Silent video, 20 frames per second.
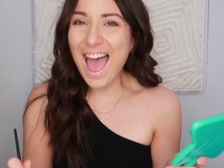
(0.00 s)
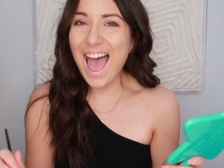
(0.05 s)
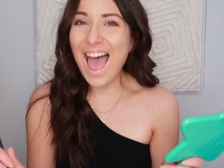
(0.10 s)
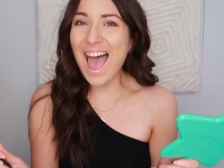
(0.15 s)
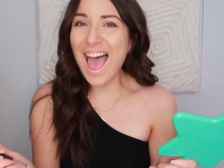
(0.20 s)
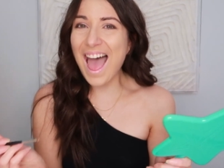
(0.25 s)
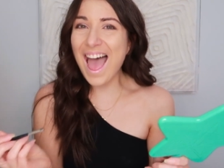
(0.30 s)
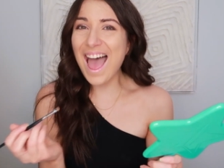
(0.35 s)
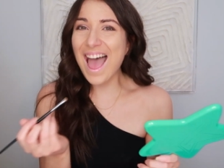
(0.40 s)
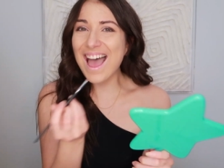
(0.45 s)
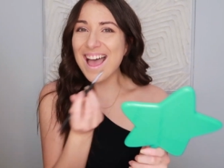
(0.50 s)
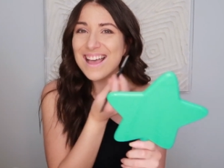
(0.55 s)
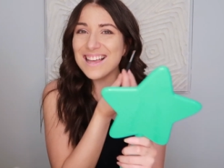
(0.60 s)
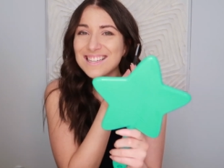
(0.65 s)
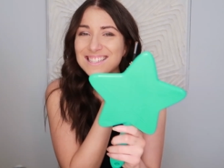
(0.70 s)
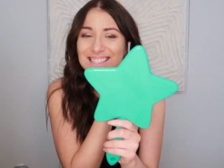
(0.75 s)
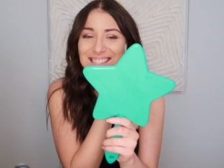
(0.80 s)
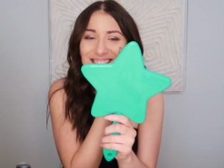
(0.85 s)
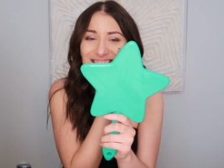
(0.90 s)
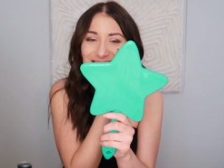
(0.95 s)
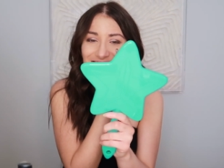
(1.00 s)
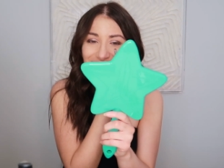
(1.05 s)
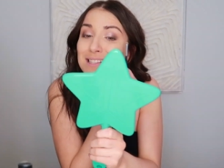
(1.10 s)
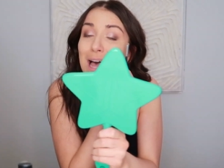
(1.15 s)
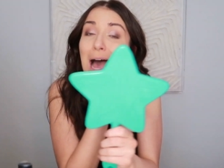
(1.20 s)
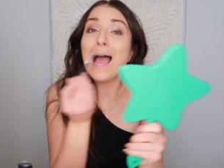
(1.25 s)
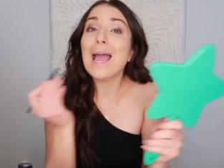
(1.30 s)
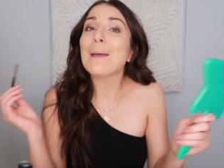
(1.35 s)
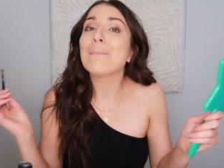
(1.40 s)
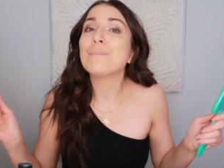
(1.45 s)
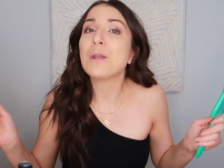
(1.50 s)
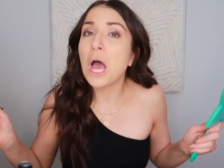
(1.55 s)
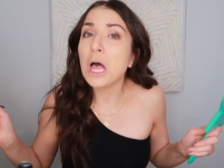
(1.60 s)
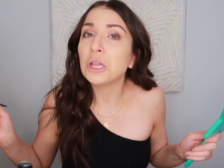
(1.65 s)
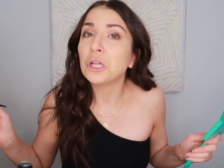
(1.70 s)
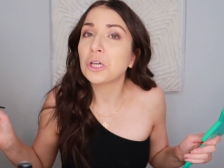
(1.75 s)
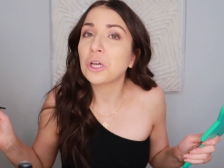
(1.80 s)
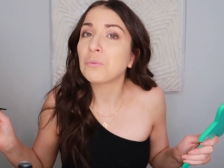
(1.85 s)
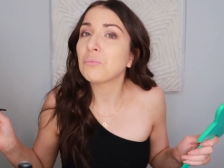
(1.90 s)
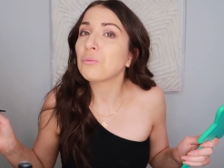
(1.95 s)
I am
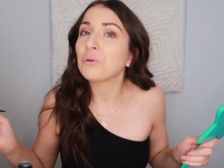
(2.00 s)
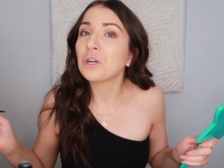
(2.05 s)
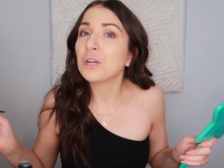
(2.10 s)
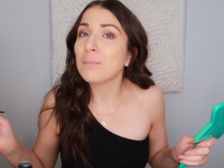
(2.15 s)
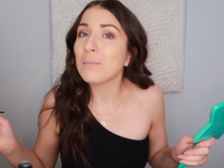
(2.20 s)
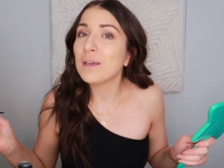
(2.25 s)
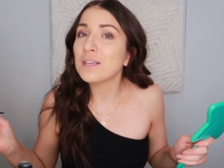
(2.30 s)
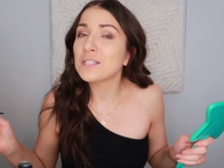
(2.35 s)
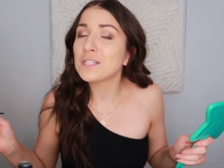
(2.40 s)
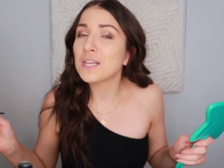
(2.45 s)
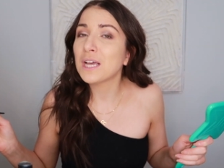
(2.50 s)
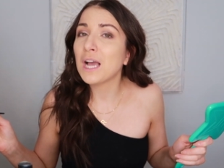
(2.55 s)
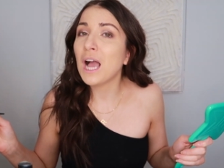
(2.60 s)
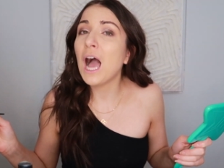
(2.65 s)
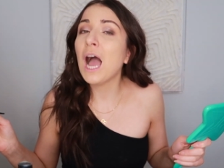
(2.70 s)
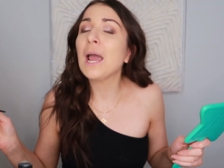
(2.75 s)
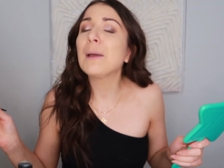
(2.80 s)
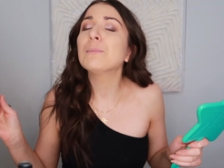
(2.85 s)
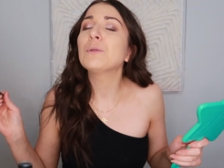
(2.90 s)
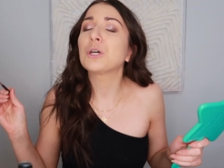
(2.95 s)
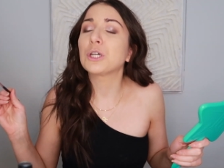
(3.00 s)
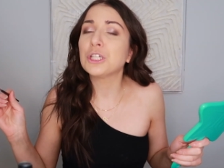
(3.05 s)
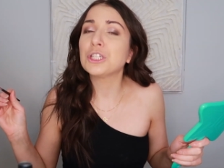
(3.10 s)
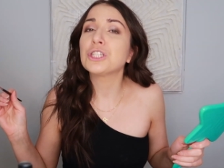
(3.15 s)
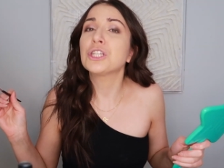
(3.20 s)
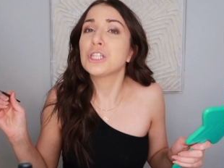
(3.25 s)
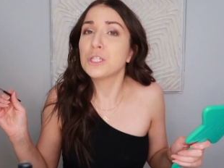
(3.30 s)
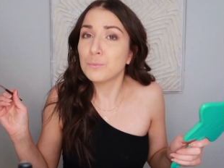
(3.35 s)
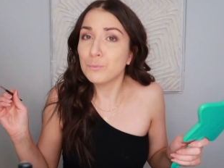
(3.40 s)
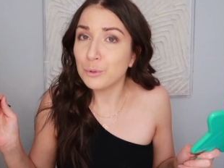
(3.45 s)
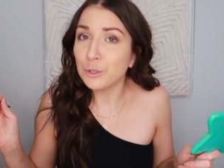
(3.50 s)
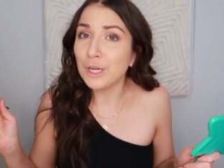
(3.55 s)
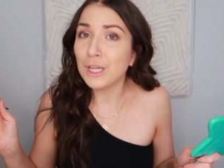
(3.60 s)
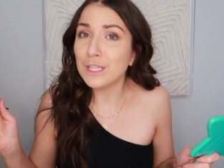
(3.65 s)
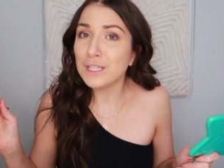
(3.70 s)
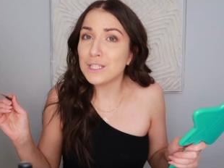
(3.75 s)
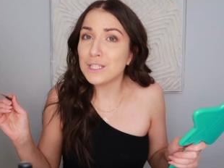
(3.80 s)
not looking pretty basic. I am looking just pretty